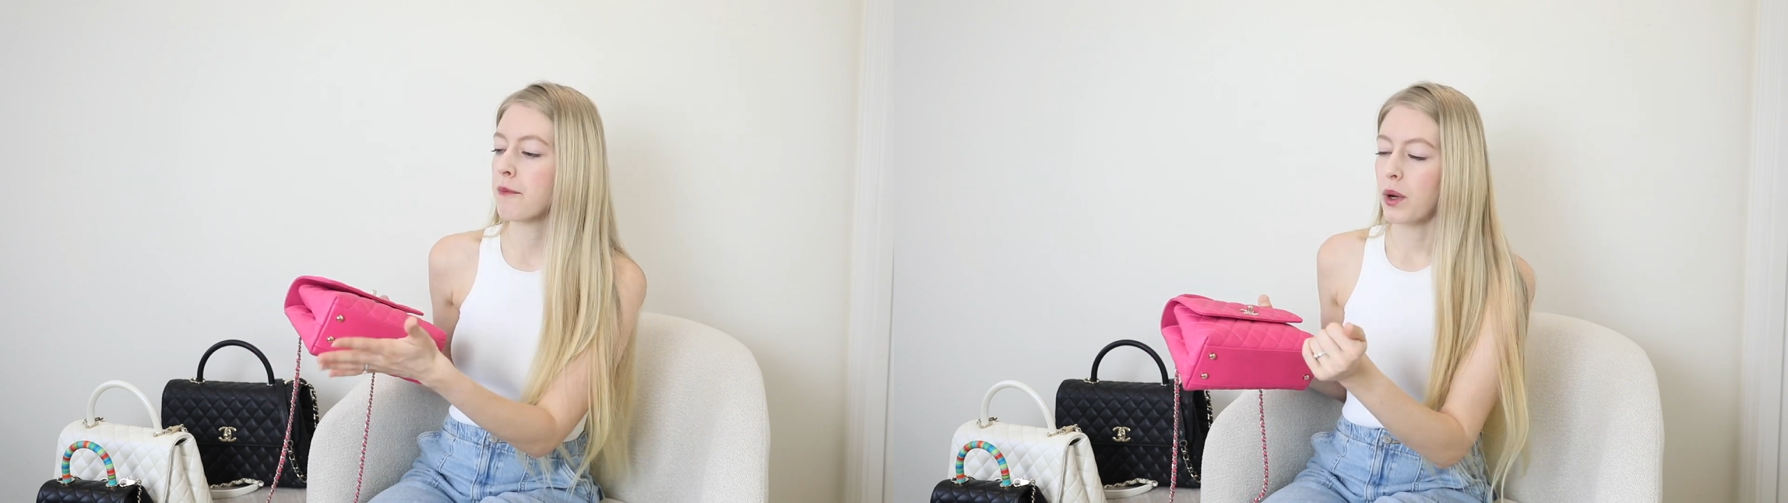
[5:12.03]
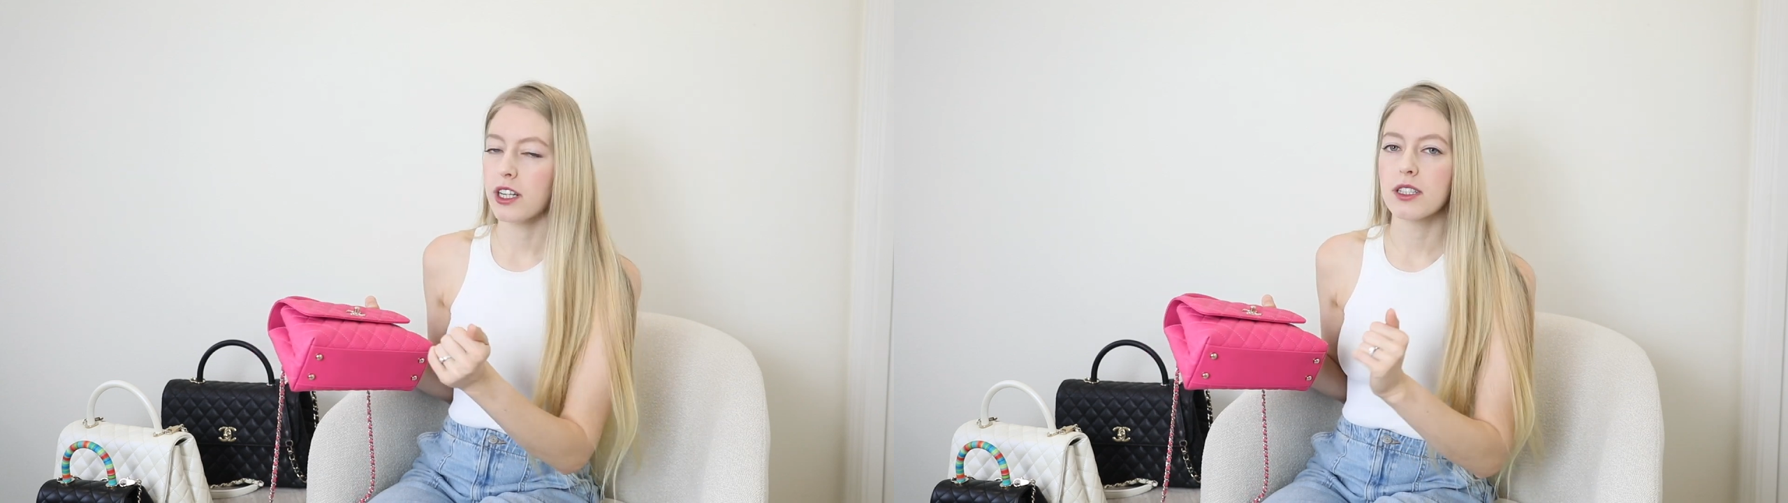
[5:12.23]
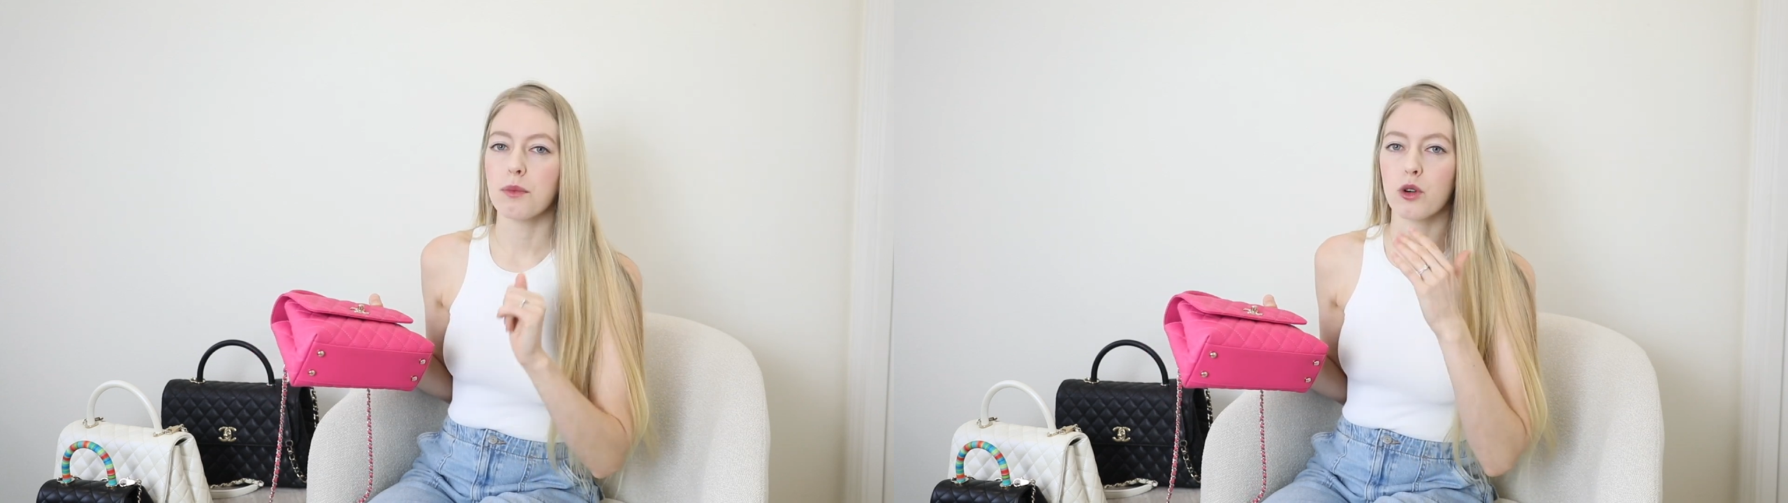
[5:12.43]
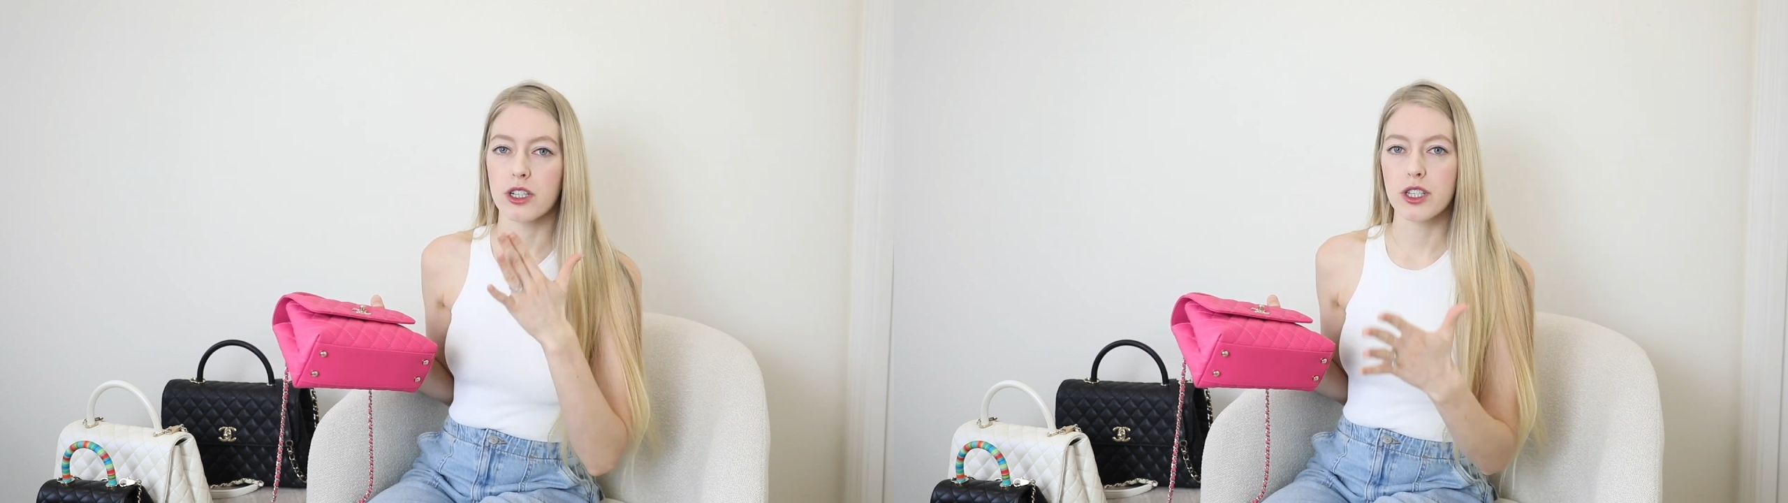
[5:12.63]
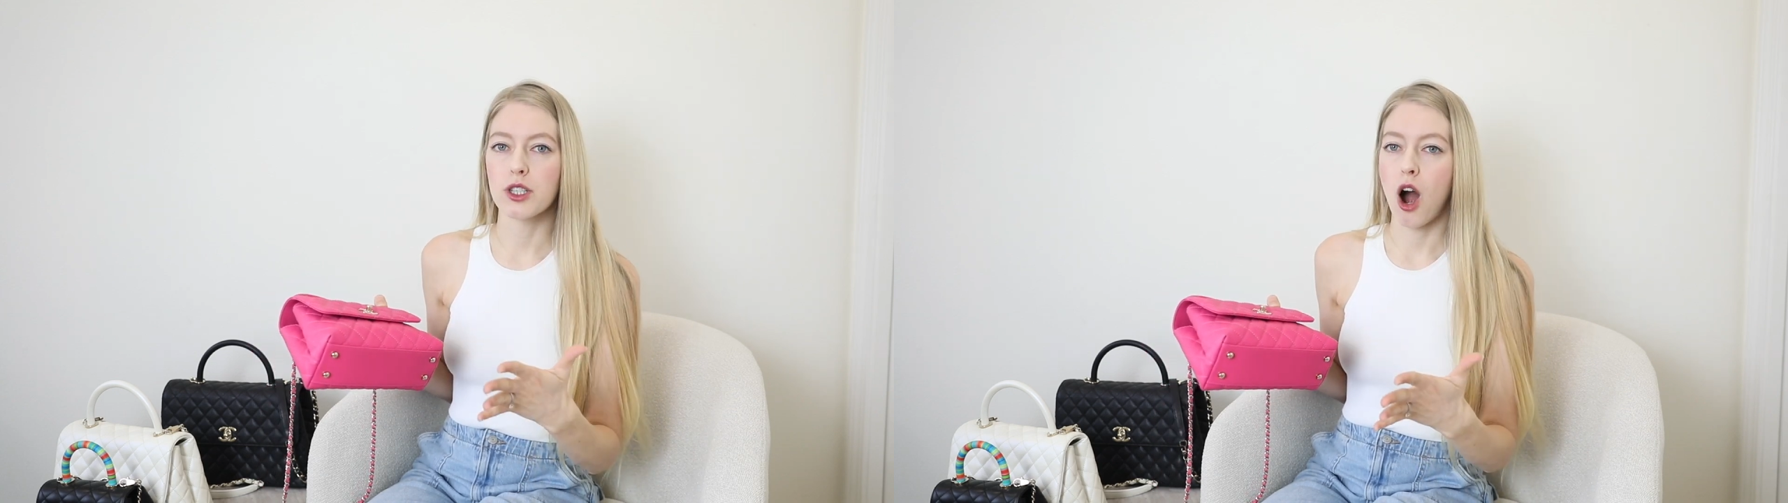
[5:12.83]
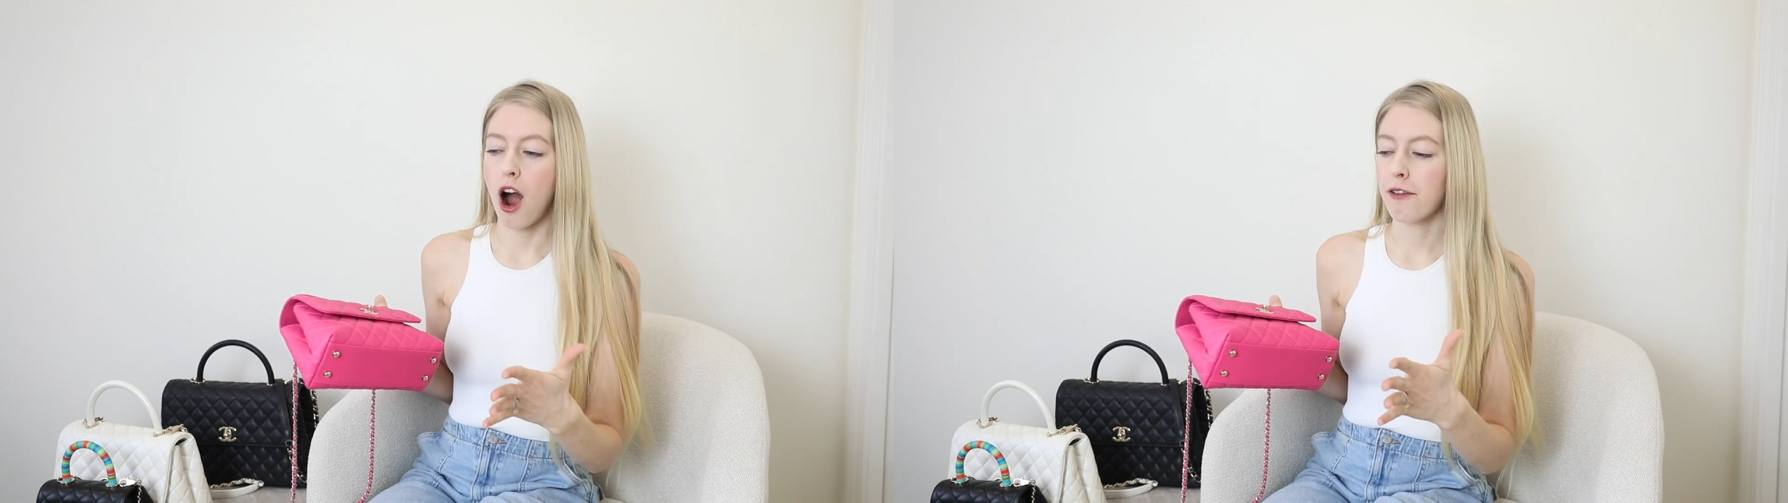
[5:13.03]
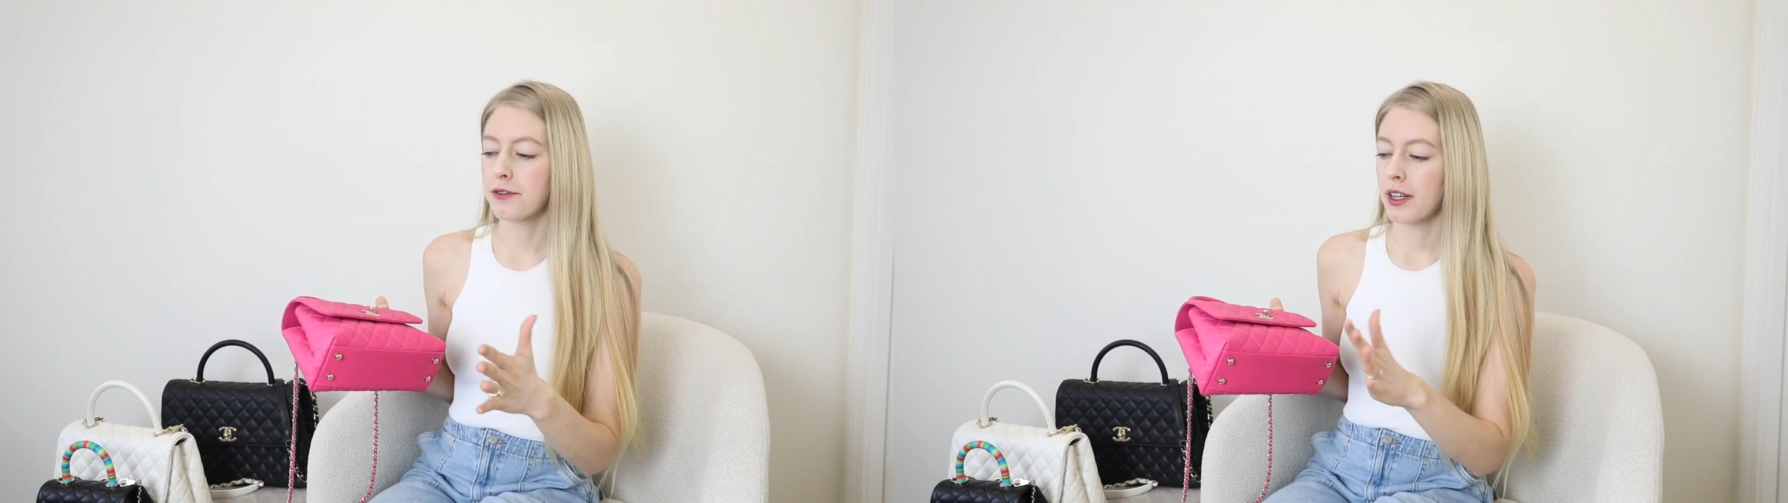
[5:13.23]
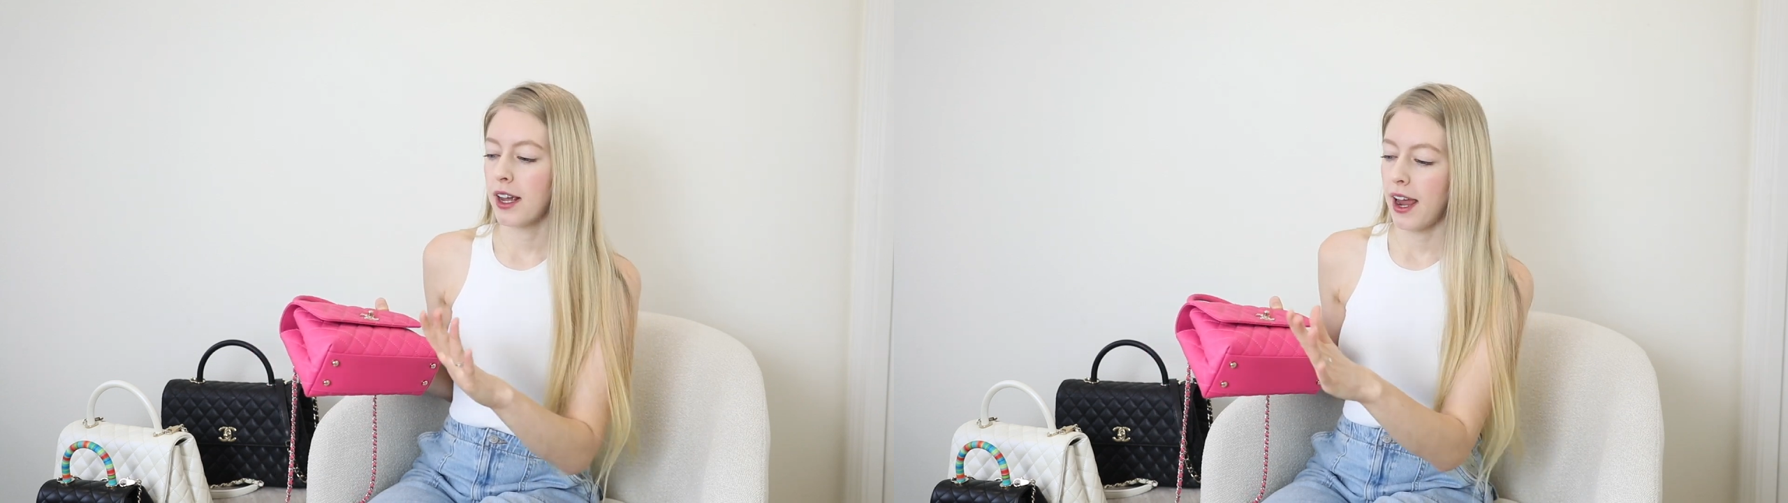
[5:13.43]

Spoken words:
When it's more soft